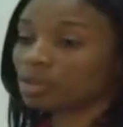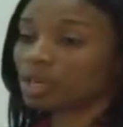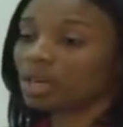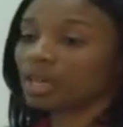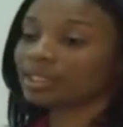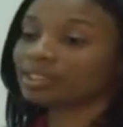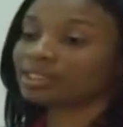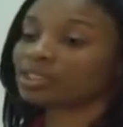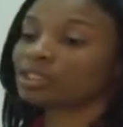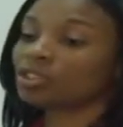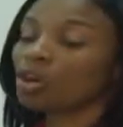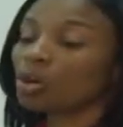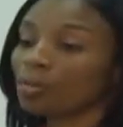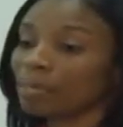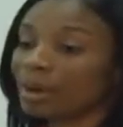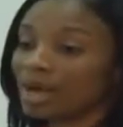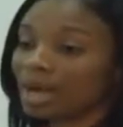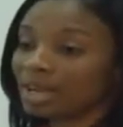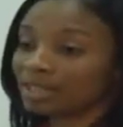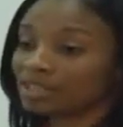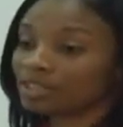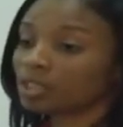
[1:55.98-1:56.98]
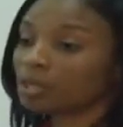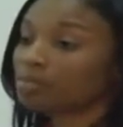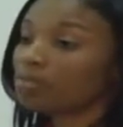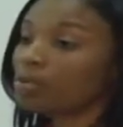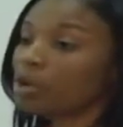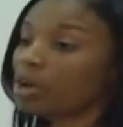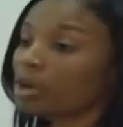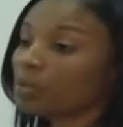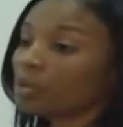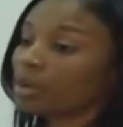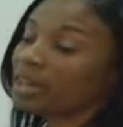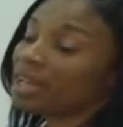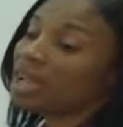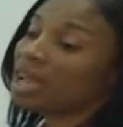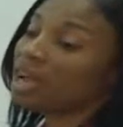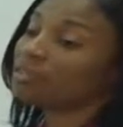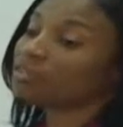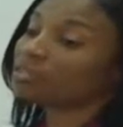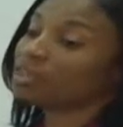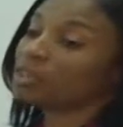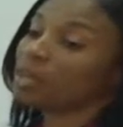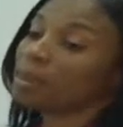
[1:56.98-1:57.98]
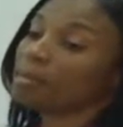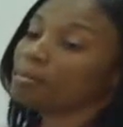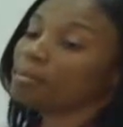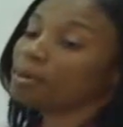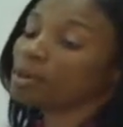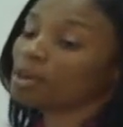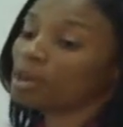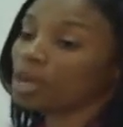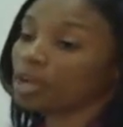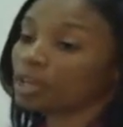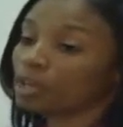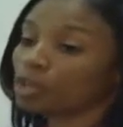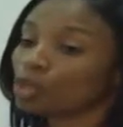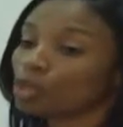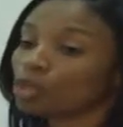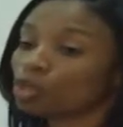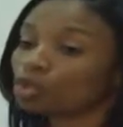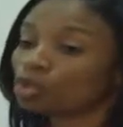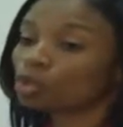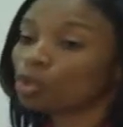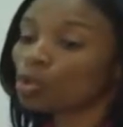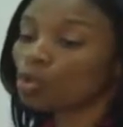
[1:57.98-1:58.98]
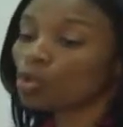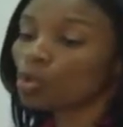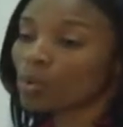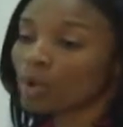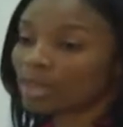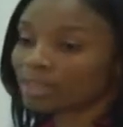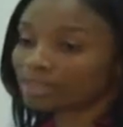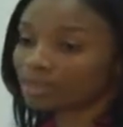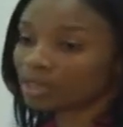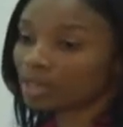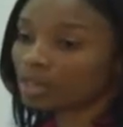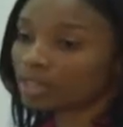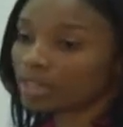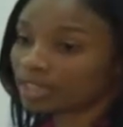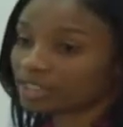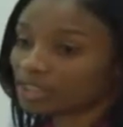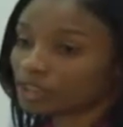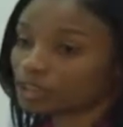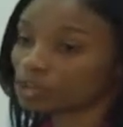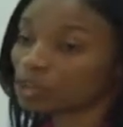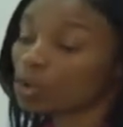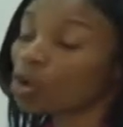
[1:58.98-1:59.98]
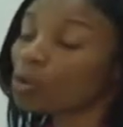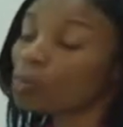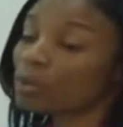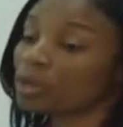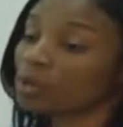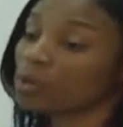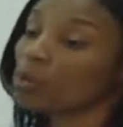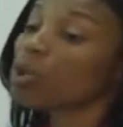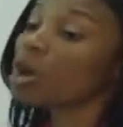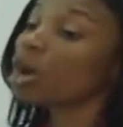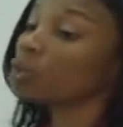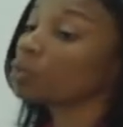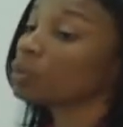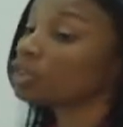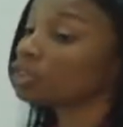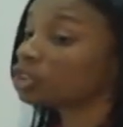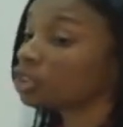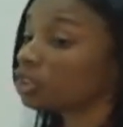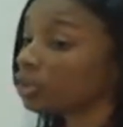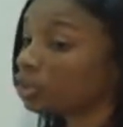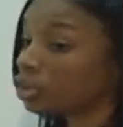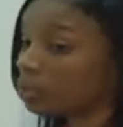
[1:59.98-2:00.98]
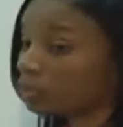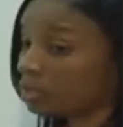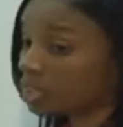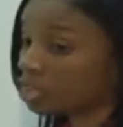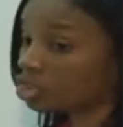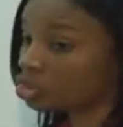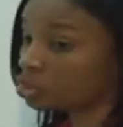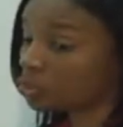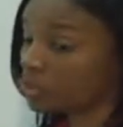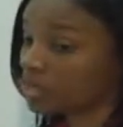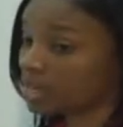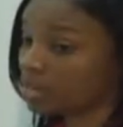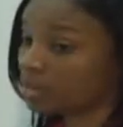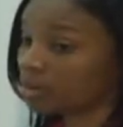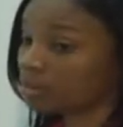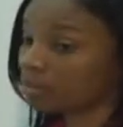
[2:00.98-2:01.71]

it's so bad to the point where they have to employ two waste collectors, hoping one will turn up each week.